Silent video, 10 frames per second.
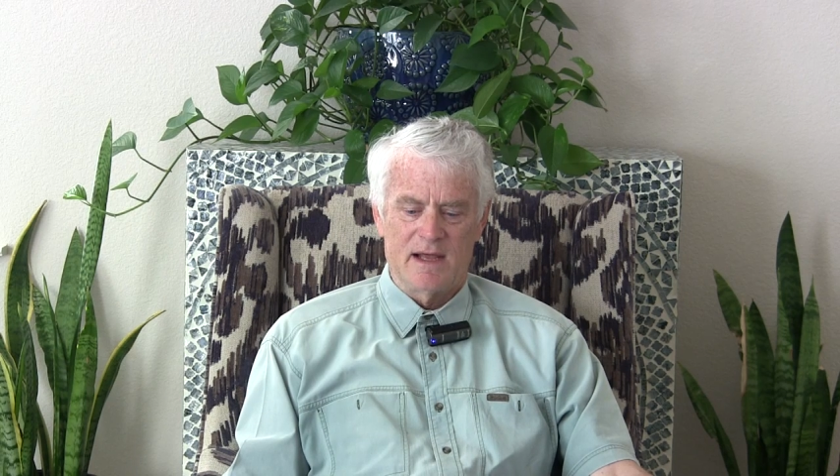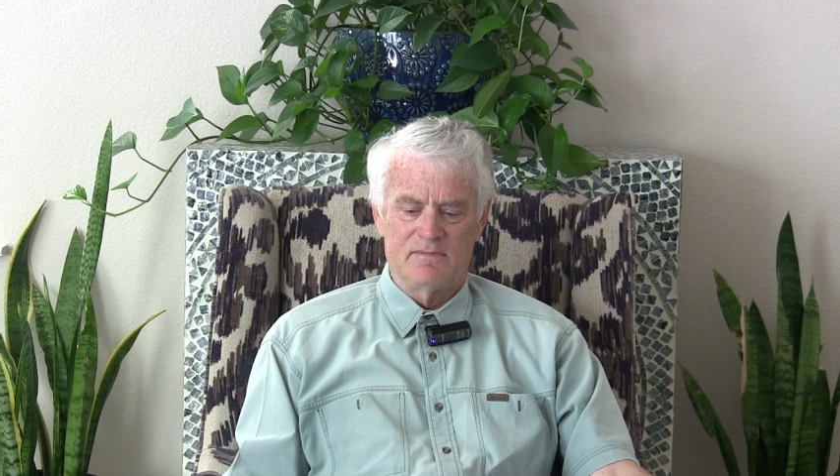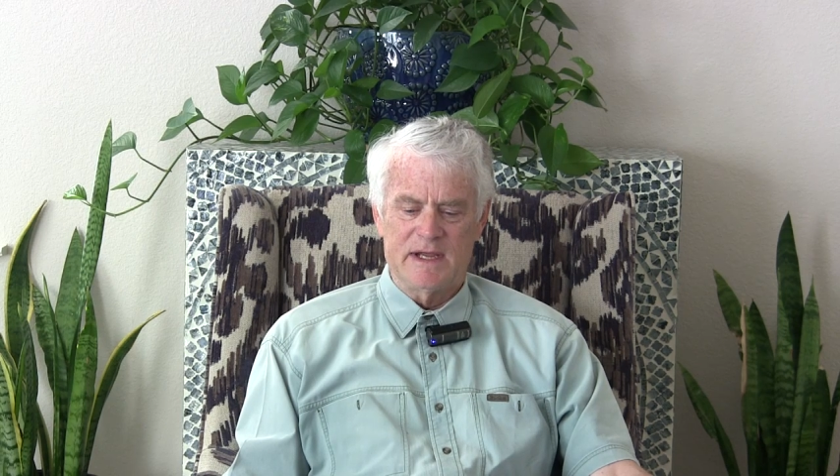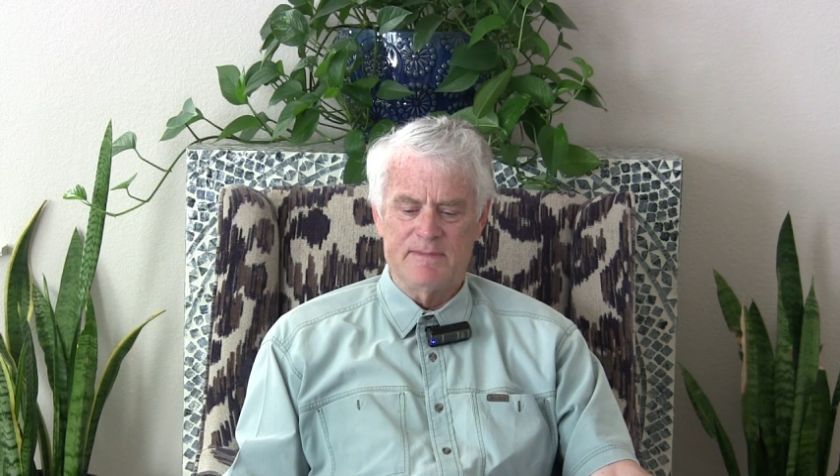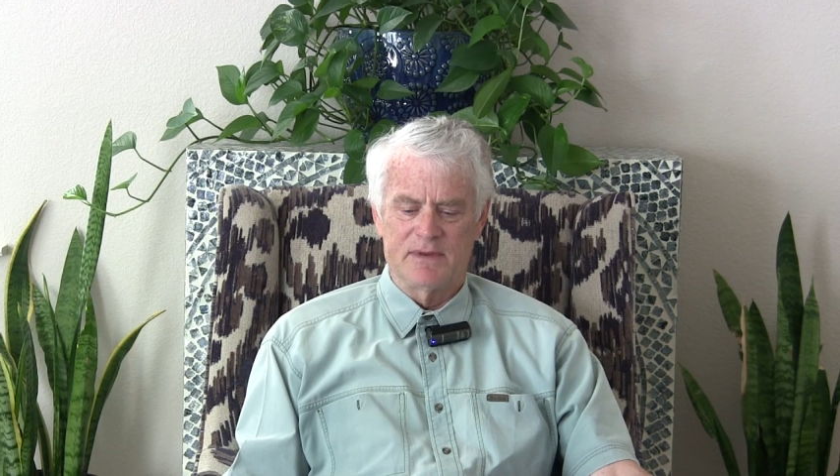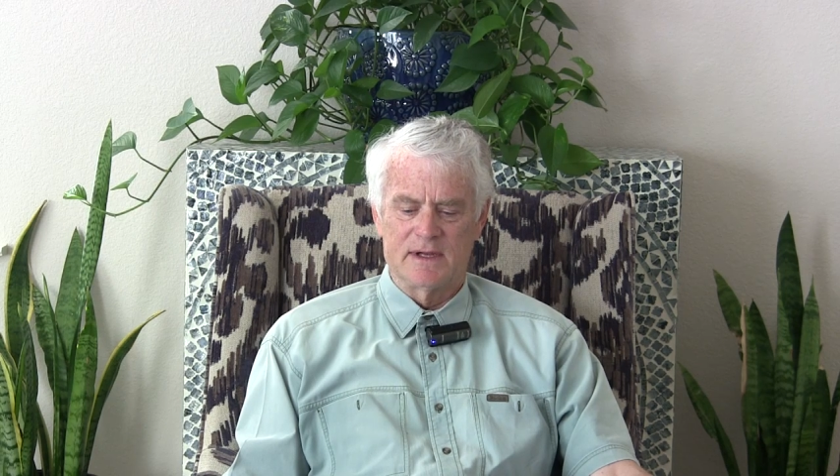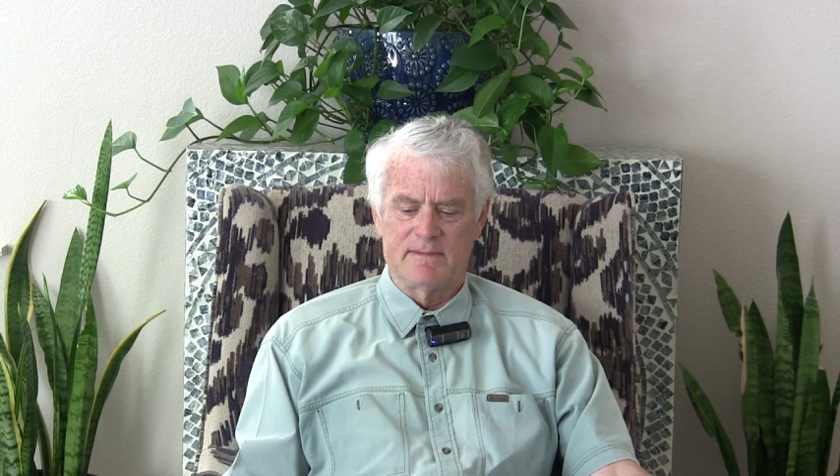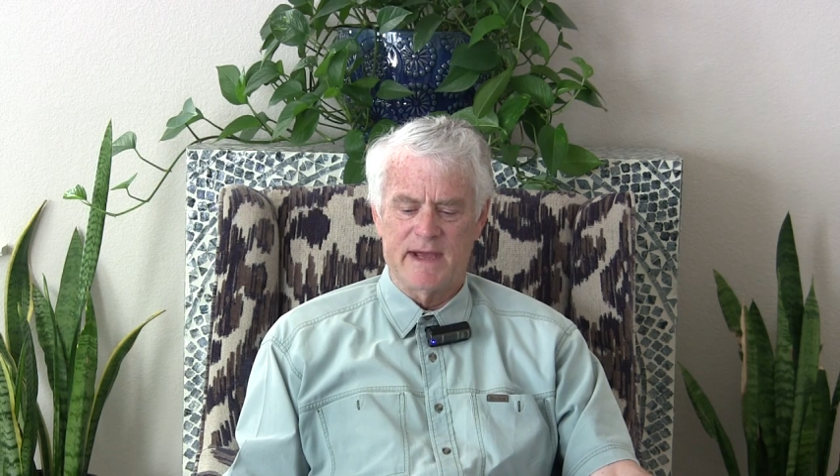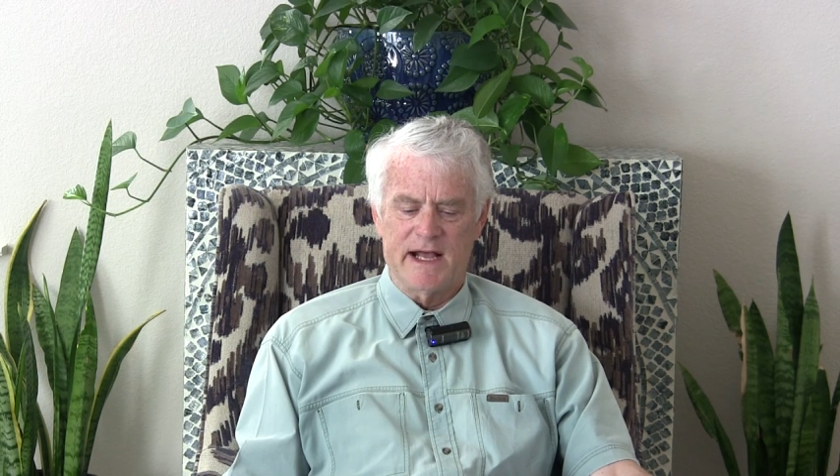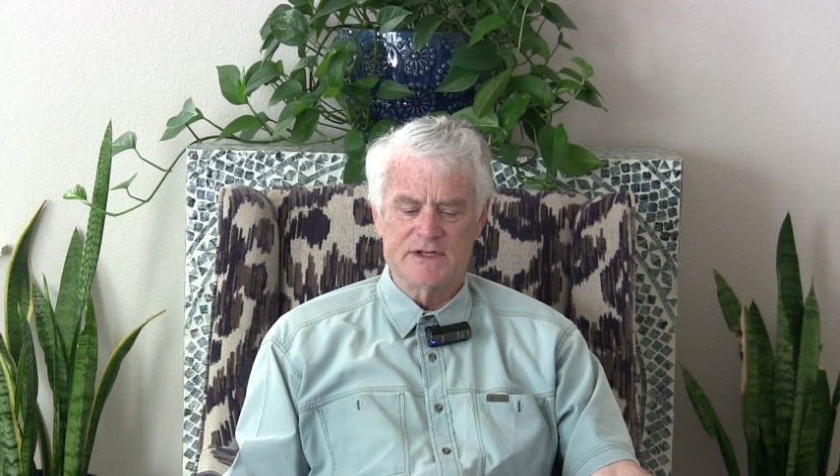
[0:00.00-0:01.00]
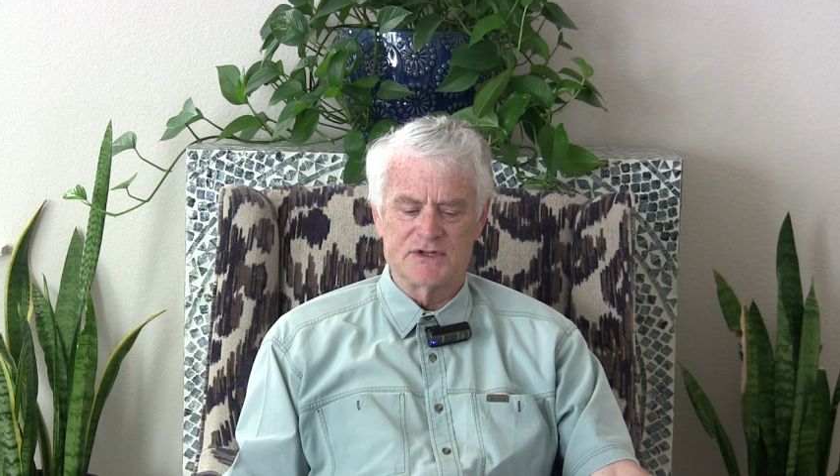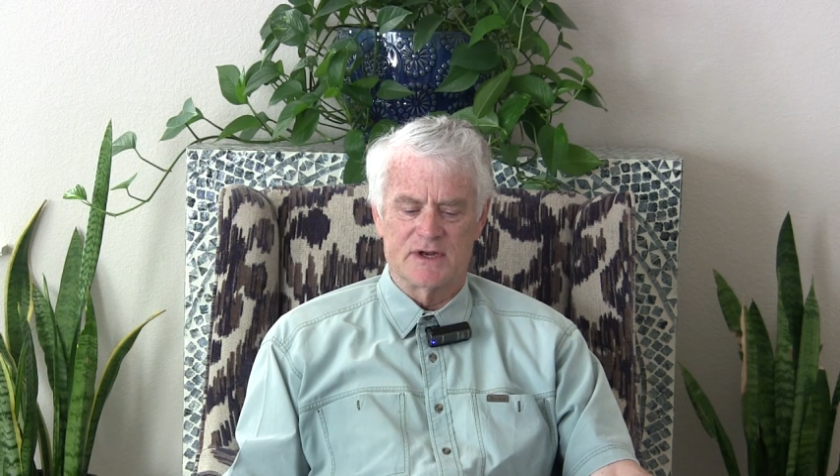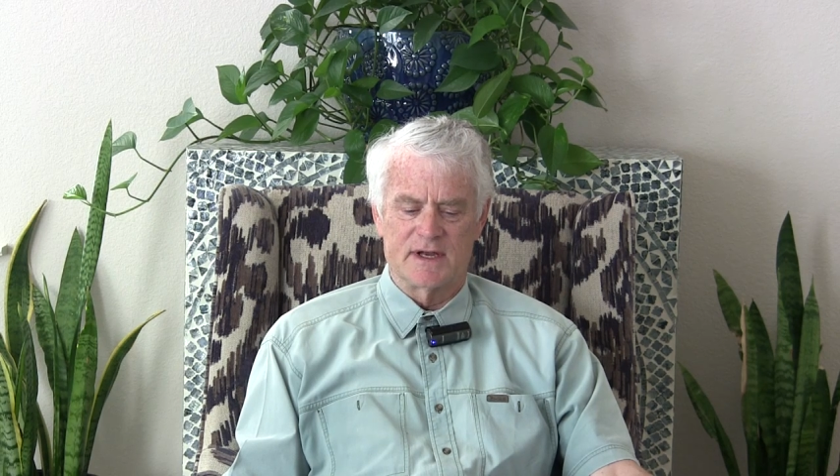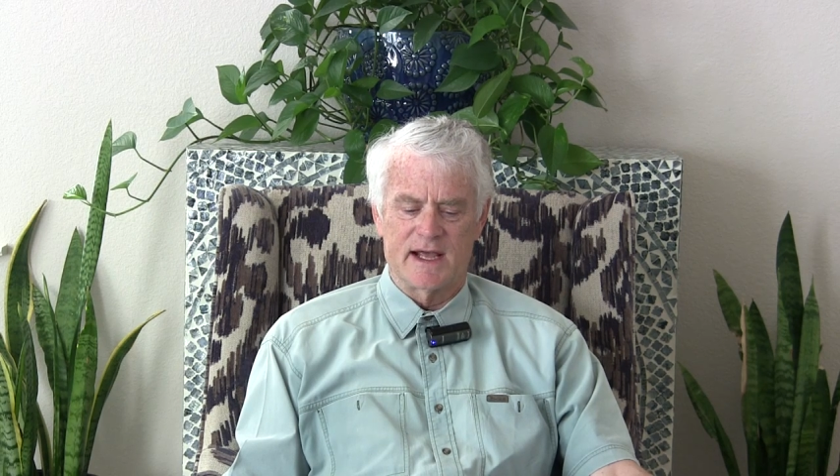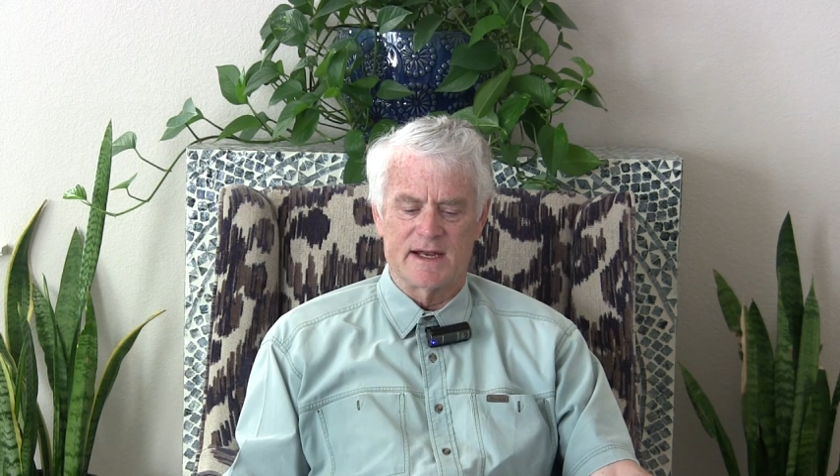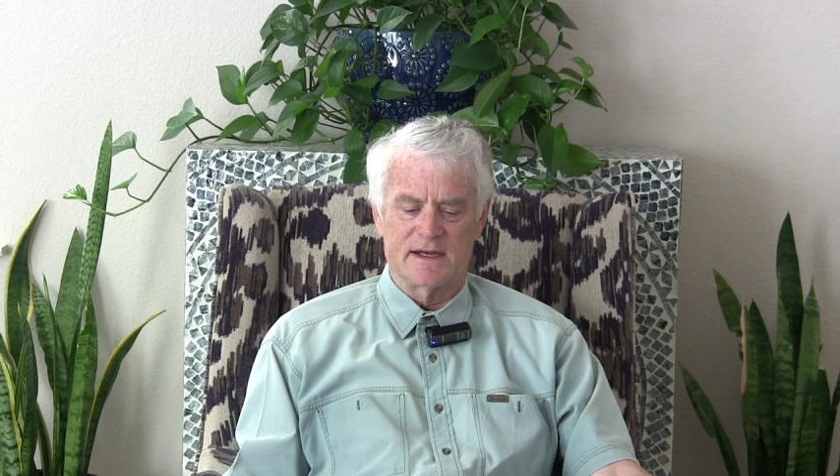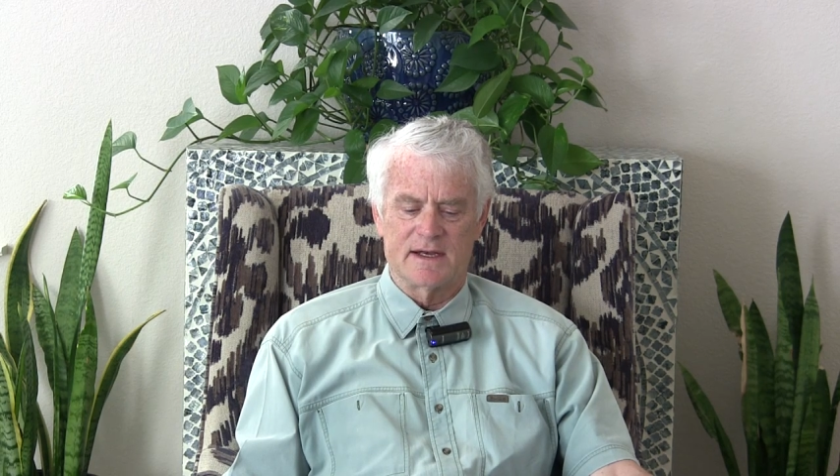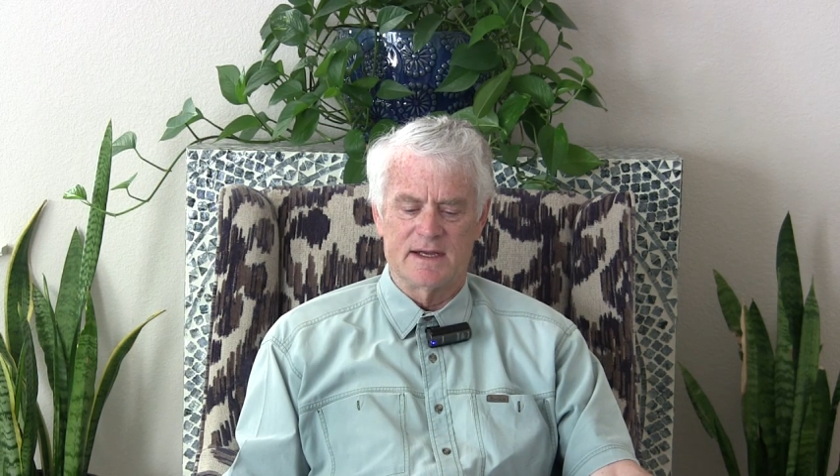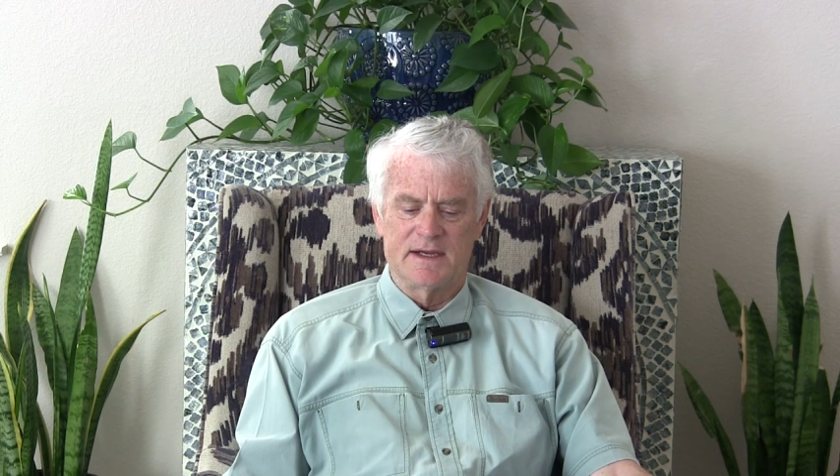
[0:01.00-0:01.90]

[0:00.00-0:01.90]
And people imagine that